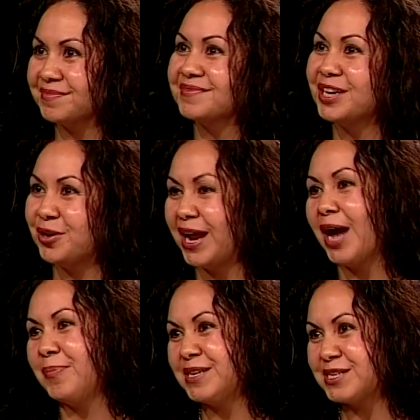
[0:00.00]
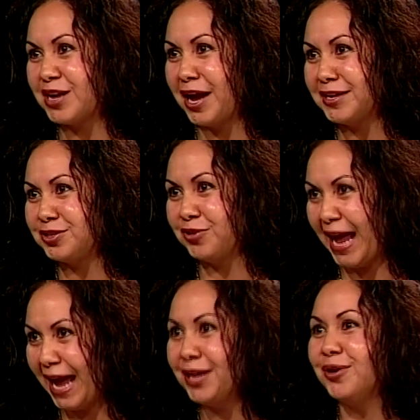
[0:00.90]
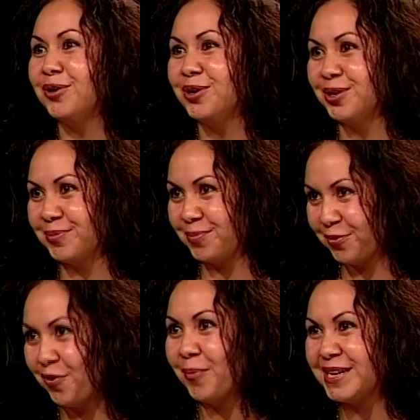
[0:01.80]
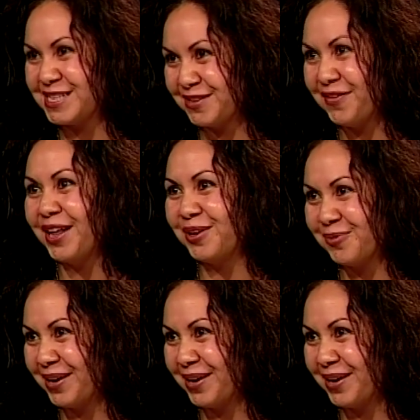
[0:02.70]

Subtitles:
You know, it happens at your annual performance evaluation.